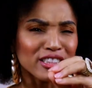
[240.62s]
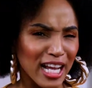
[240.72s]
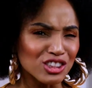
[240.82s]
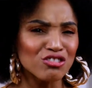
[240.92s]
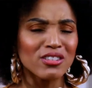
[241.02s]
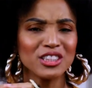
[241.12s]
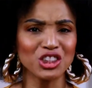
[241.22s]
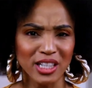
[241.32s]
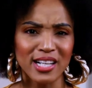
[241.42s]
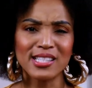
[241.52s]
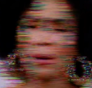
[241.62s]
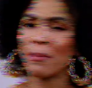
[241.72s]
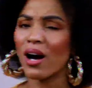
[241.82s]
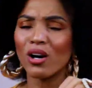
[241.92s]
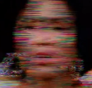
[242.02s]
naturally sheds
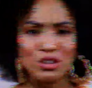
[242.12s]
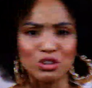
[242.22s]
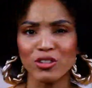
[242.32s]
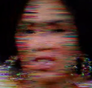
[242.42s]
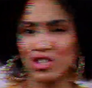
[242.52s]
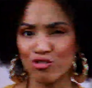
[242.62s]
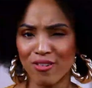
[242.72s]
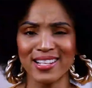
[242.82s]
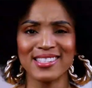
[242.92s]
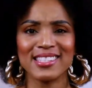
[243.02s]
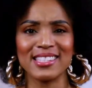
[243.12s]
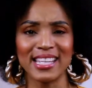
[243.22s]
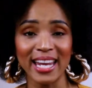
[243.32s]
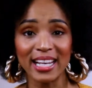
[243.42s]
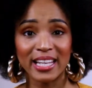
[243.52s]
about one hundred strands
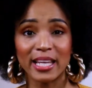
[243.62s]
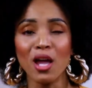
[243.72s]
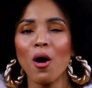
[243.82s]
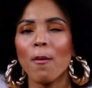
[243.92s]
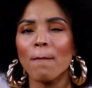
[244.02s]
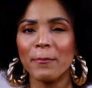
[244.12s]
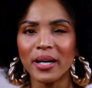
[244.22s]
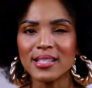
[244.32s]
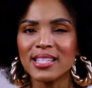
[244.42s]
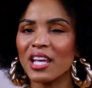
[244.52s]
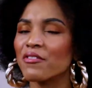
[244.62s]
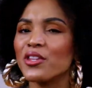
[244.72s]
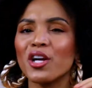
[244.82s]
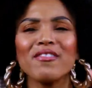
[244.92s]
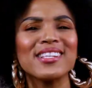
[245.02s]
daily, but
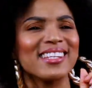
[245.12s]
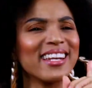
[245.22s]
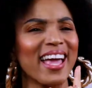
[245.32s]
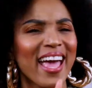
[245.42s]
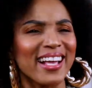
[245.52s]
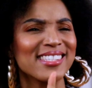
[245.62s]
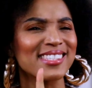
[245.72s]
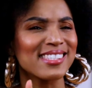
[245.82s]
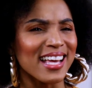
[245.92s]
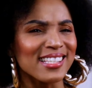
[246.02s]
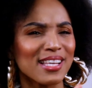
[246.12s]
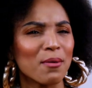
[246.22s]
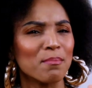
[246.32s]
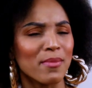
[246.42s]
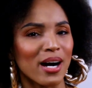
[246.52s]
if there is an excess
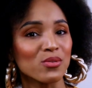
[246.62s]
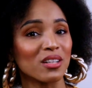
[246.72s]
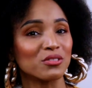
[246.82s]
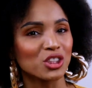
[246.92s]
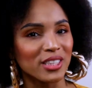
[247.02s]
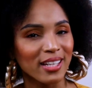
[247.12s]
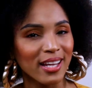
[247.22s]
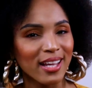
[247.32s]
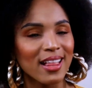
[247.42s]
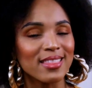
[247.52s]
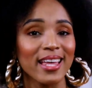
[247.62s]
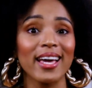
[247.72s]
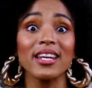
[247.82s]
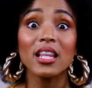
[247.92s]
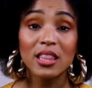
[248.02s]
amount of shedding,
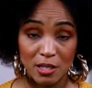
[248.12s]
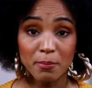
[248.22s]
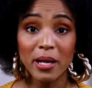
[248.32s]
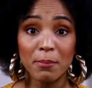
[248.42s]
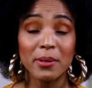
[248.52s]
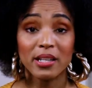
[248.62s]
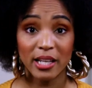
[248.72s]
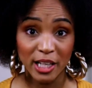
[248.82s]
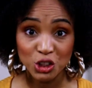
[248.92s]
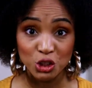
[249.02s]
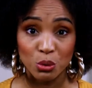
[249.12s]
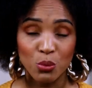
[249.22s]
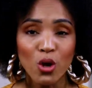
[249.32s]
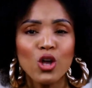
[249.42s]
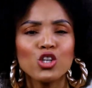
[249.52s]
then there may be an
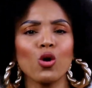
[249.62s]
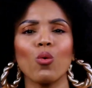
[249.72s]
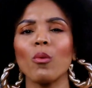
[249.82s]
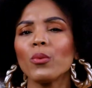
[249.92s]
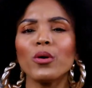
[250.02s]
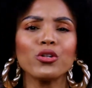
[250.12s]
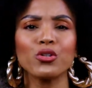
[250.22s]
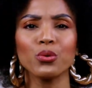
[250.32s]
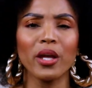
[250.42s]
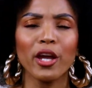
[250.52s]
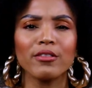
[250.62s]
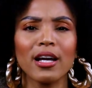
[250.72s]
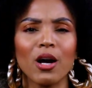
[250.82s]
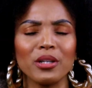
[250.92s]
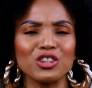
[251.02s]
issue. So what we want to do here
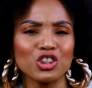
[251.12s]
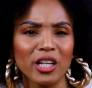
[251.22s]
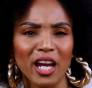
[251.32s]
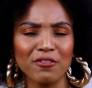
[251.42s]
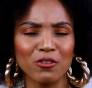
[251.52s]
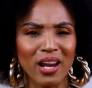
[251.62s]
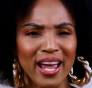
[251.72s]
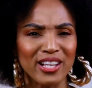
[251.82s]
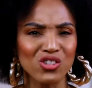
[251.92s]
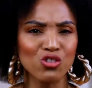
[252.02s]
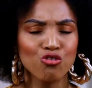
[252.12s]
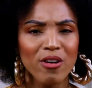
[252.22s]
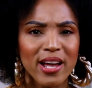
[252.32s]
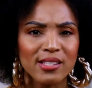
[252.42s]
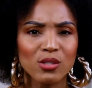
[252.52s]
now is check for like
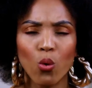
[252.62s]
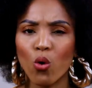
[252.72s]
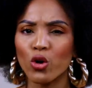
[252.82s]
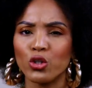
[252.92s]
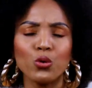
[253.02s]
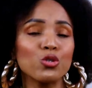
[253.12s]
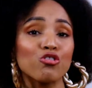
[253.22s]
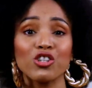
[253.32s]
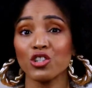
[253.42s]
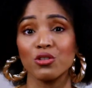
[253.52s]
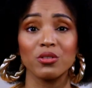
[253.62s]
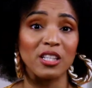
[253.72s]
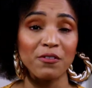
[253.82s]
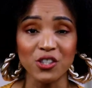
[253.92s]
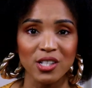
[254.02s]
stress or nutritional
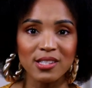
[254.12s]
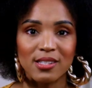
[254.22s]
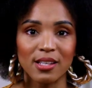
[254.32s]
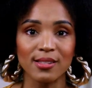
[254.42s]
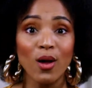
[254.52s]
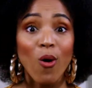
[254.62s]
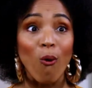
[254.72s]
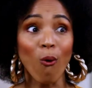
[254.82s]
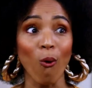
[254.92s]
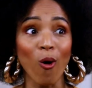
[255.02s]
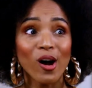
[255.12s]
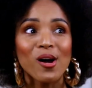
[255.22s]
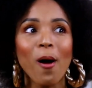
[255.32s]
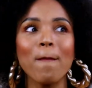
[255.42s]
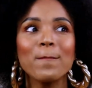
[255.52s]
deficiencies
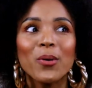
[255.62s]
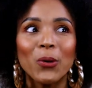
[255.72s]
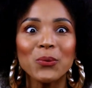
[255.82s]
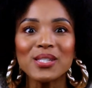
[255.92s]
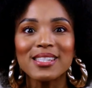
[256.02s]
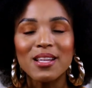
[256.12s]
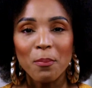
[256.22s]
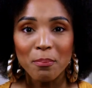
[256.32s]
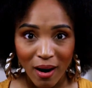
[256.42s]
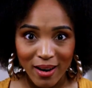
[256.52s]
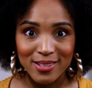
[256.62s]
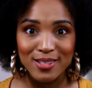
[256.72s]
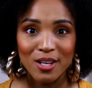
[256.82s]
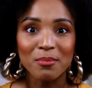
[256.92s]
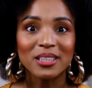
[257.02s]
or
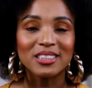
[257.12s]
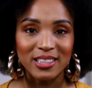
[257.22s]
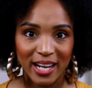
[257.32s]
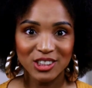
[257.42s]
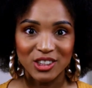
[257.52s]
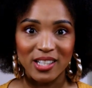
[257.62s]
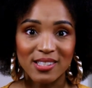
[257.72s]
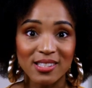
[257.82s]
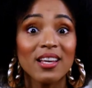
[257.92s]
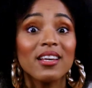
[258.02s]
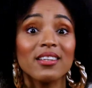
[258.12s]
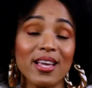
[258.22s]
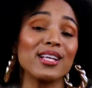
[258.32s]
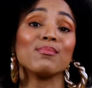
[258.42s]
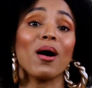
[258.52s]
postpartum changes.
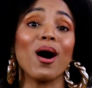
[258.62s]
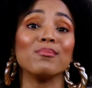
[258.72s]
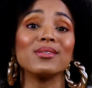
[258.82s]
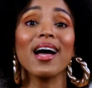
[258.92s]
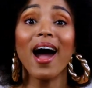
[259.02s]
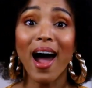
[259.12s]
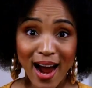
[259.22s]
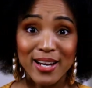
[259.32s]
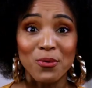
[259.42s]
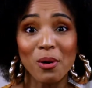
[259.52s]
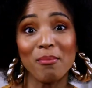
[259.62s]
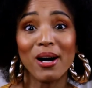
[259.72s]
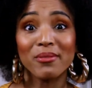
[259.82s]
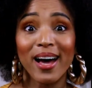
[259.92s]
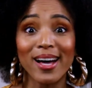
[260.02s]
Yes, moms, I know
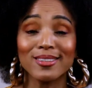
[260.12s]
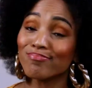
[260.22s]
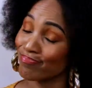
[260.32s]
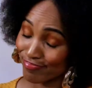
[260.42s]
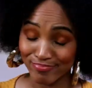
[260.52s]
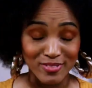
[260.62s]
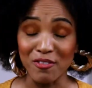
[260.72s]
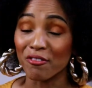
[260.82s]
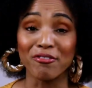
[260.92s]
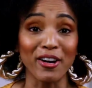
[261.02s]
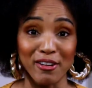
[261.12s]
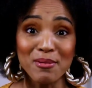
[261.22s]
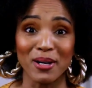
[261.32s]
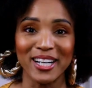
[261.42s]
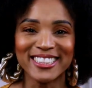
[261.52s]
about that
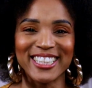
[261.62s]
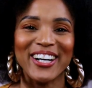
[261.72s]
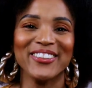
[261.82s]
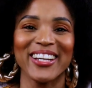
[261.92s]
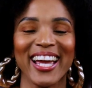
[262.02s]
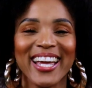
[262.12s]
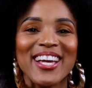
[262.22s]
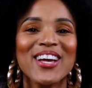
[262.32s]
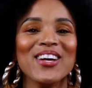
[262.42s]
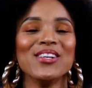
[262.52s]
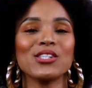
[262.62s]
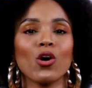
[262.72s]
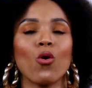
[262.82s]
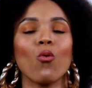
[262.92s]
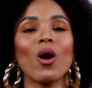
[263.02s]
very much, okay?
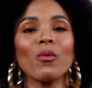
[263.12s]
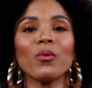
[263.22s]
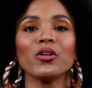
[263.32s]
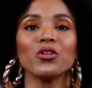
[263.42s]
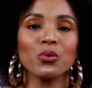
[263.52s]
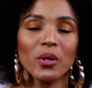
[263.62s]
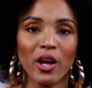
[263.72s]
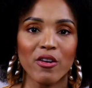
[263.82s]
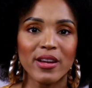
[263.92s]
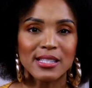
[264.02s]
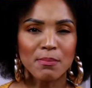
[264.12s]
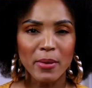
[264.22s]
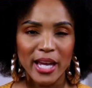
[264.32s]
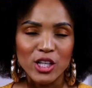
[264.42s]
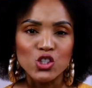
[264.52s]
So what we want to do here is
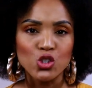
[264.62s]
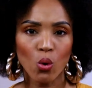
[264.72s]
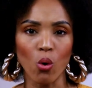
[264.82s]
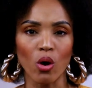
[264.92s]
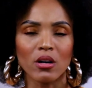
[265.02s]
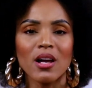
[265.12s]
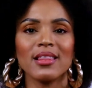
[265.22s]
make sure